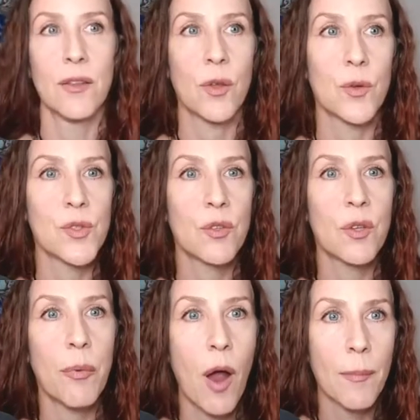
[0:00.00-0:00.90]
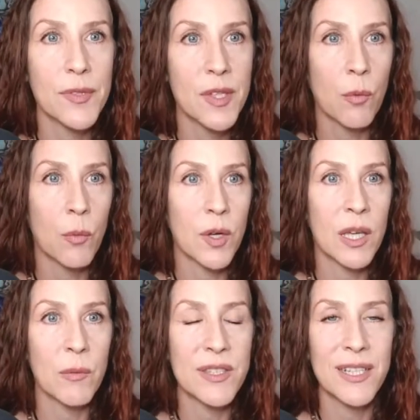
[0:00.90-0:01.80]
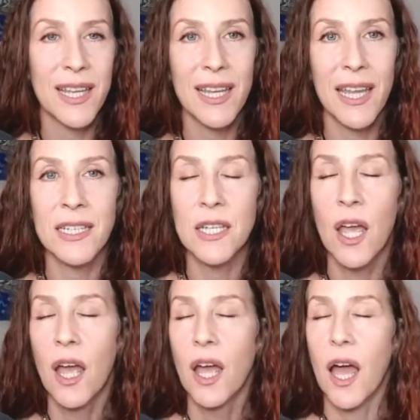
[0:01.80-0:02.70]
Those are the prompts that we're working with tonight. And